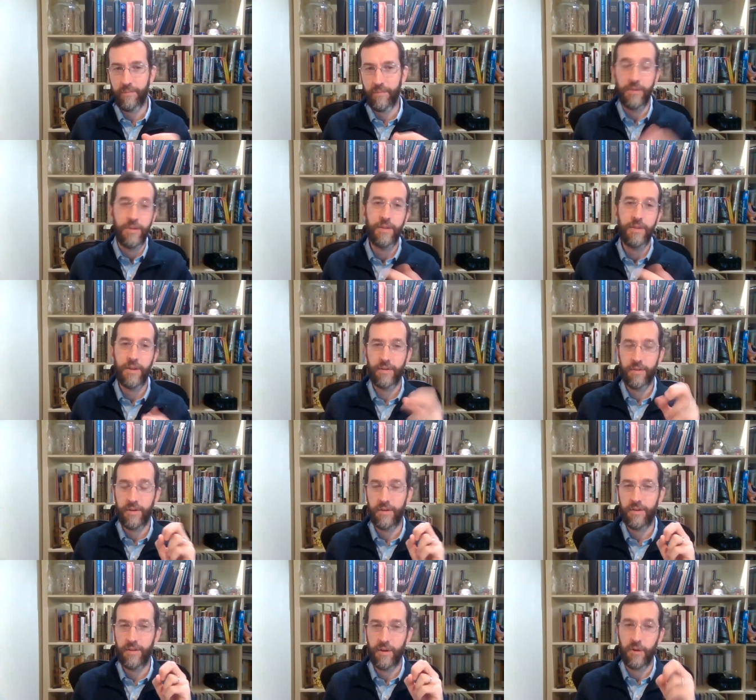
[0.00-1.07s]

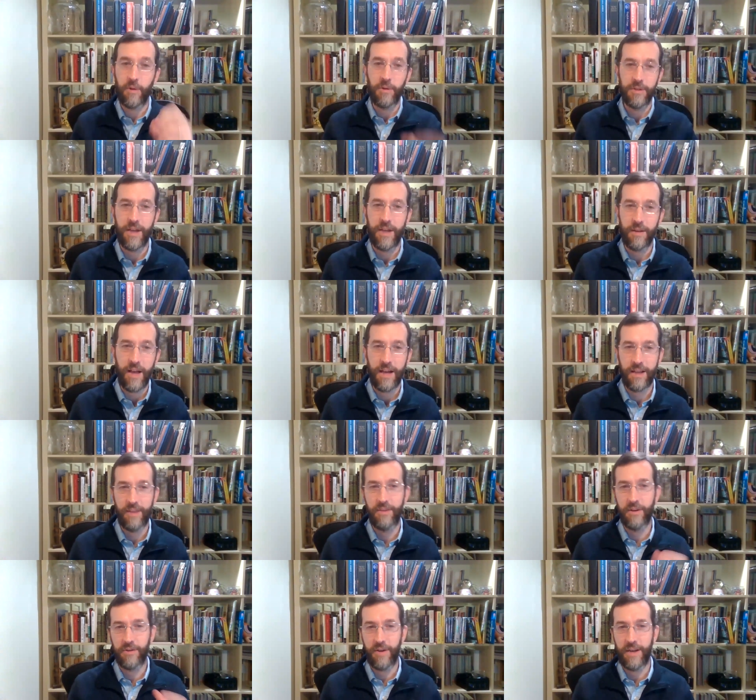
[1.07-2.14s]
their goal is not lock-in.
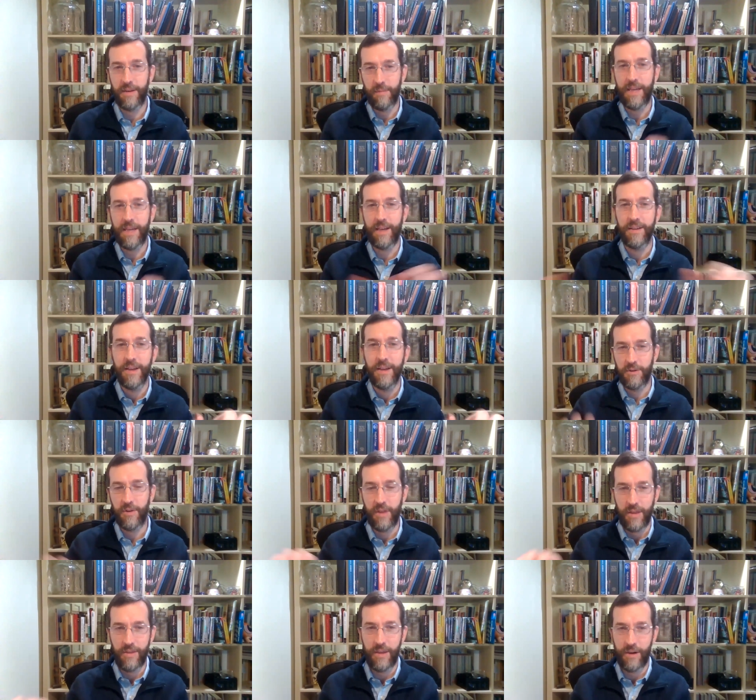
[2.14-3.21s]
They're trying to make it so
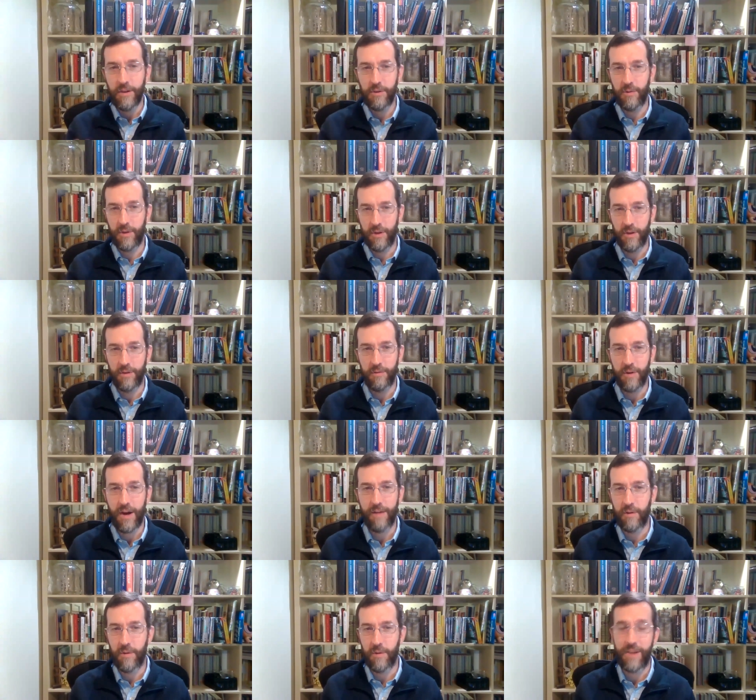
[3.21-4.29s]
that they're doing good for
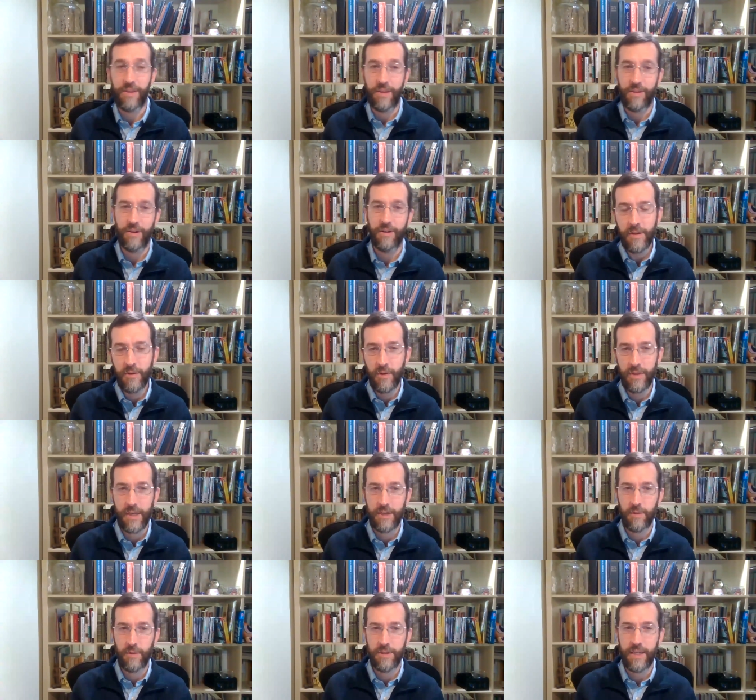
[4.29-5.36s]
everyone. I think they're doing that
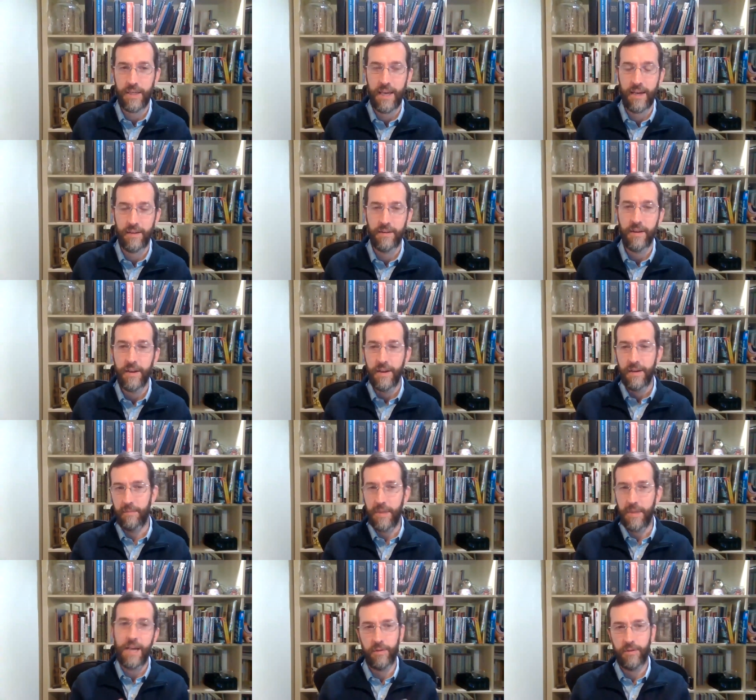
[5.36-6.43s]
as well as they can.
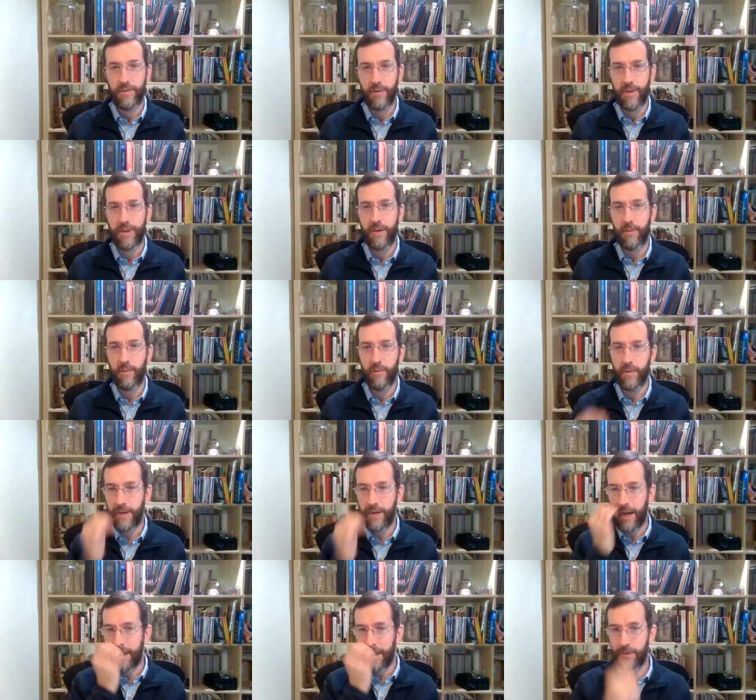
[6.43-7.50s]
But yeah, so I think we're
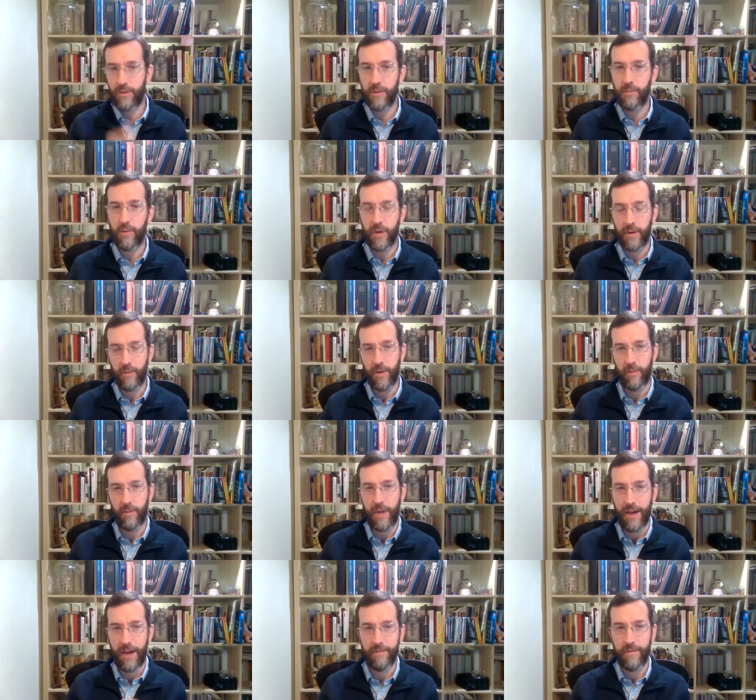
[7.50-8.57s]
not yet to a point where we
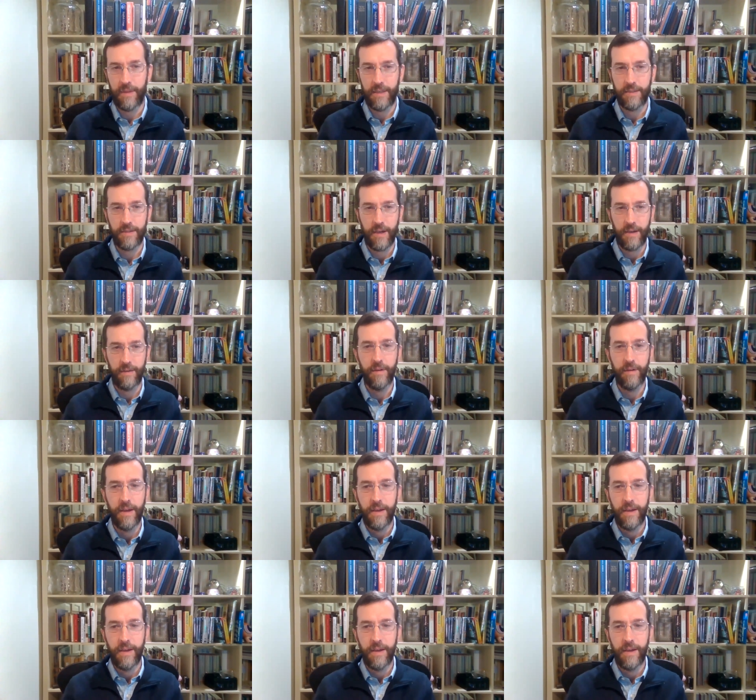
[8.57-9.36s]
have these kind of